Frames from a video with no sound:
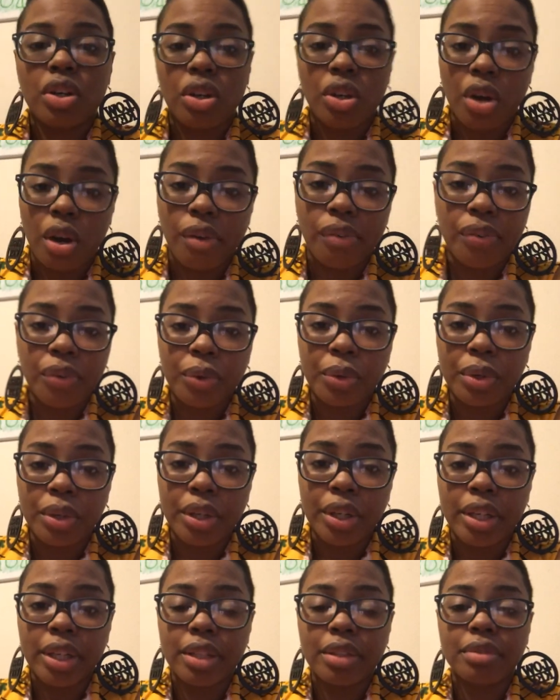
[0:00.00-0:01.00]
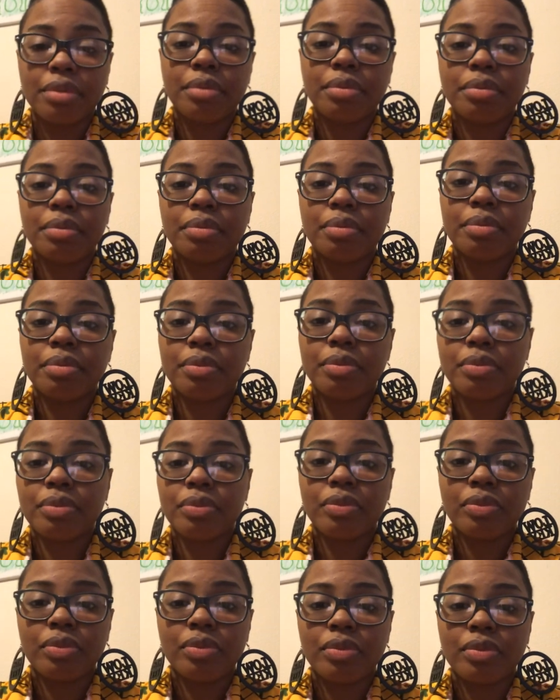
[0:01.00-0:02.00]
Go for it
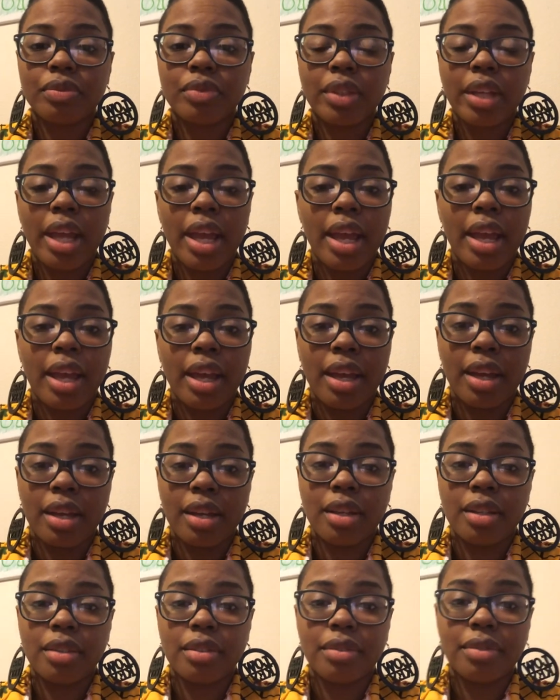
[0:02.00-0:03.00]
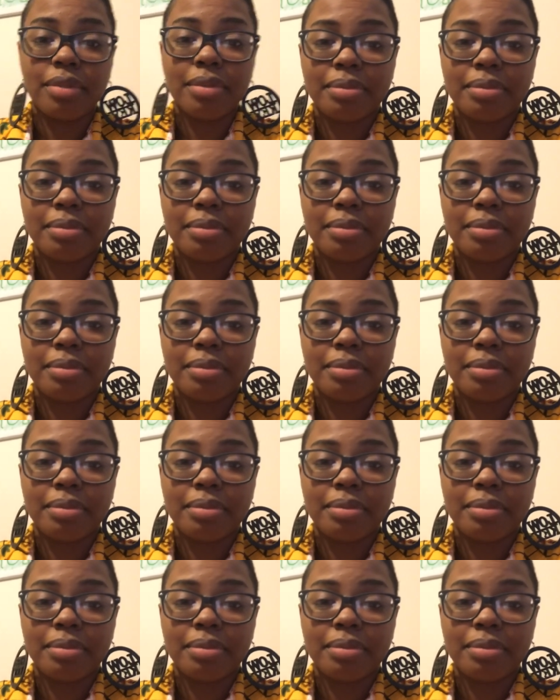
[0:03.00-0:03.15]
and